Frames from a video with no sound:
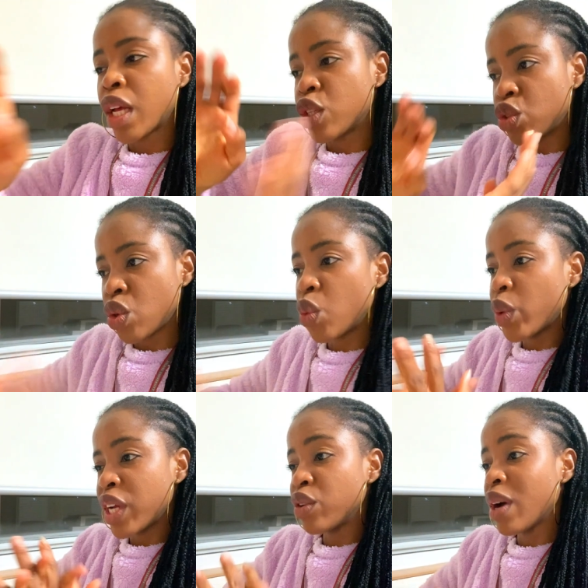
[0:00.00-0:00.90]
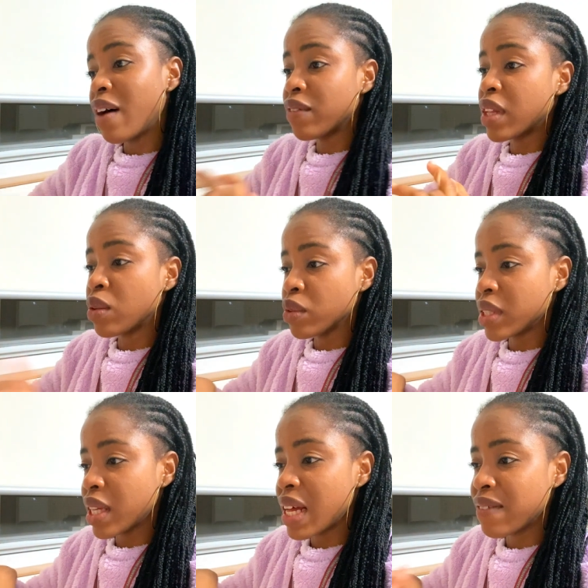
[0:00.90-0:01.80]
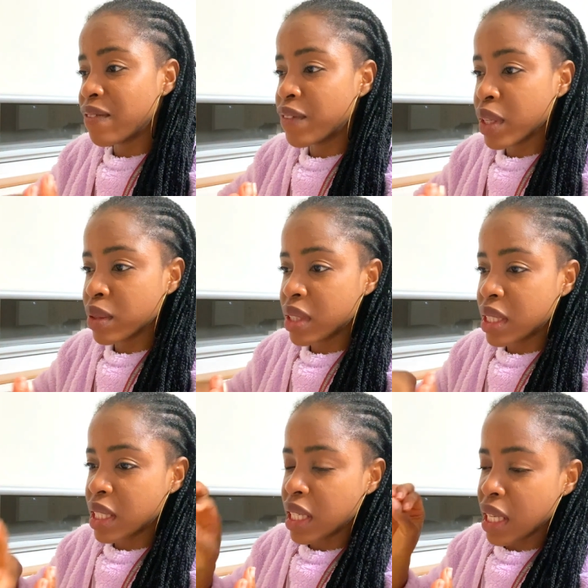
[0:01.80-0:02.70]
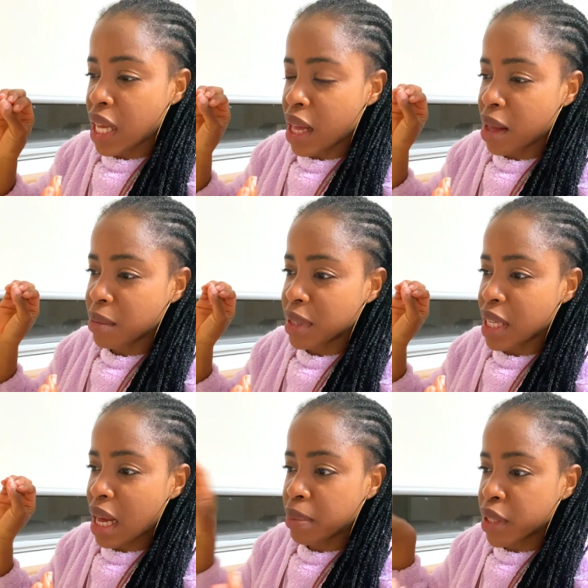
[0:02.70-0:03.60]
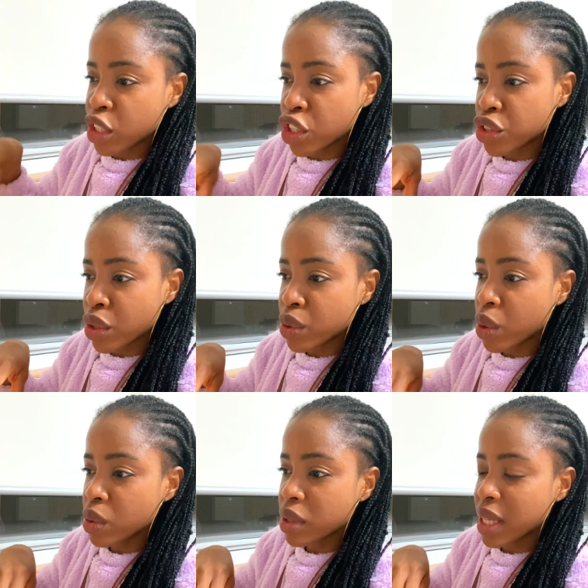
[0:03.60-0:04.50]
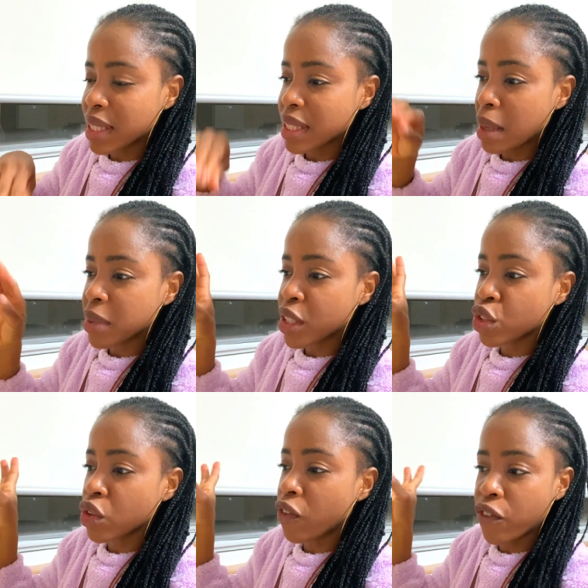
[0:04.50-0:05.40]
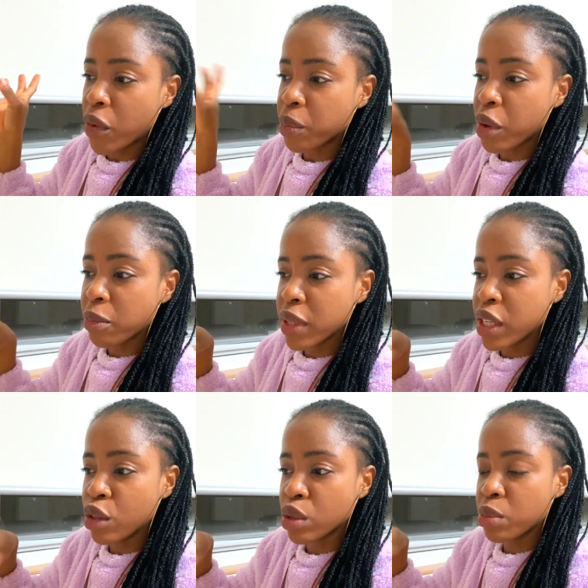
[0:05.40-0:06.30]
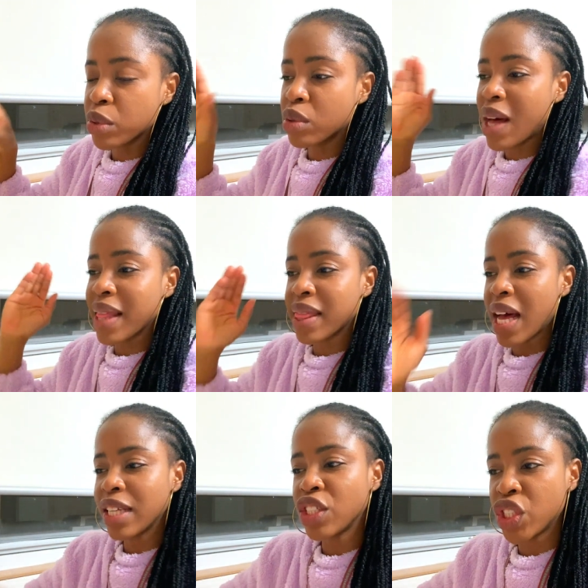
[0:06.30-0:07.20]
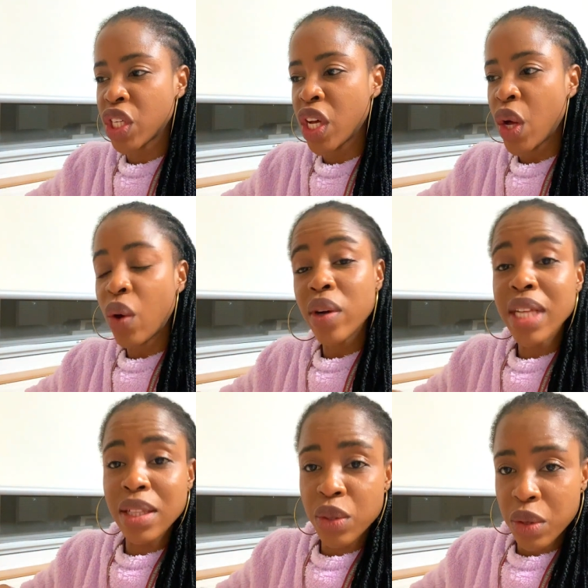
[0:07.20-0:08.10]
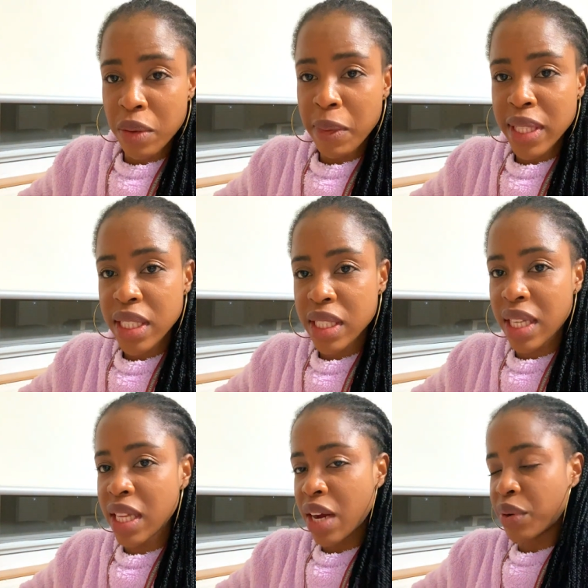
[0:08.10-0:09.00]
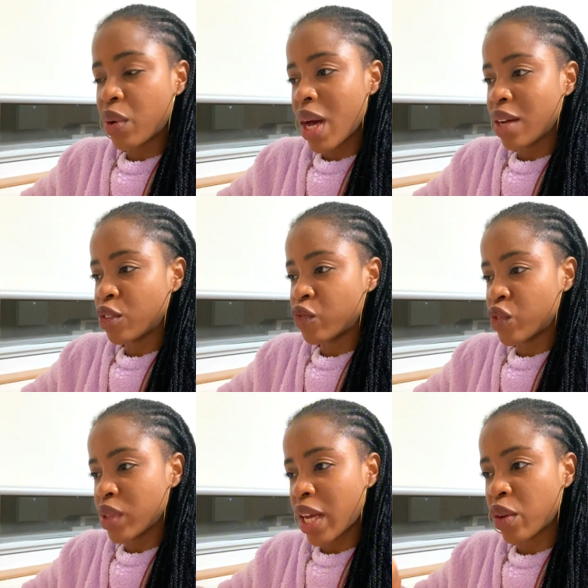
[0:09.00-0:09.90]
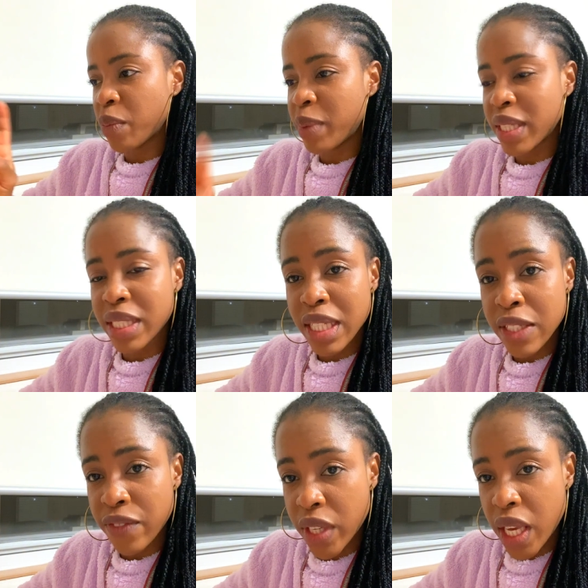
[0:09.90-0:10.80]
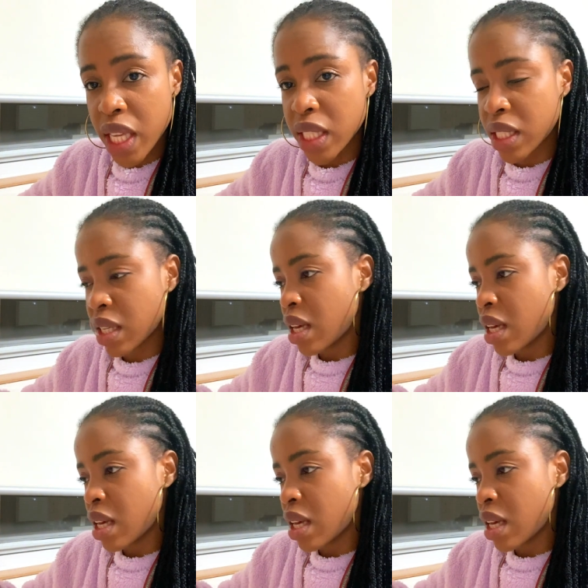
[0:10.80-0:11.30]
So when you have downloaded and filled the application, or looked at the application form properly, you're supposed to attach other documents that are required of you, like your birth certificate,